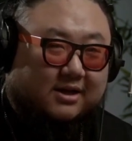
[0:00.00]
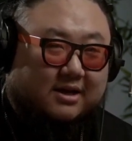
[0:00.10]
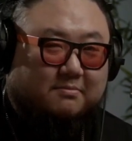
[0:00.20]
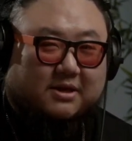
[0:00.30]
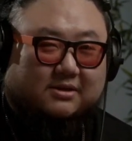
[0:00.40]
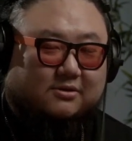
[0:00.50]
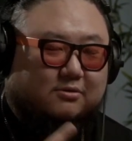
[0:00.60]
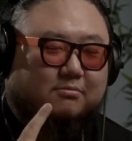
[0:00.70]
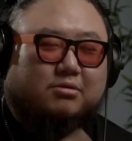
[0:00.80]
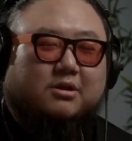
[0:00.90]
EP
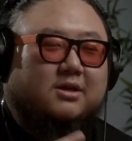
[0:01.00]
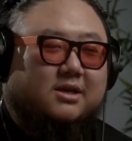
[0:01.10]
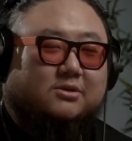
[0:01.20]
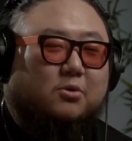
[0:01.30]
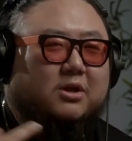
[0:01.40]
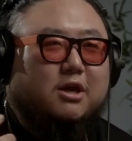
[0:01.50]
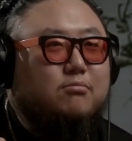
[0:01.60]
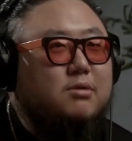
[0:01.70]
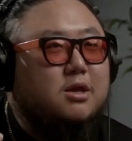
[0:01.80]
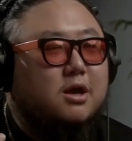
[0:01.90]
soon, please, or give
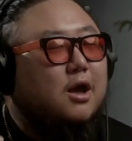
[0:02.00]
me...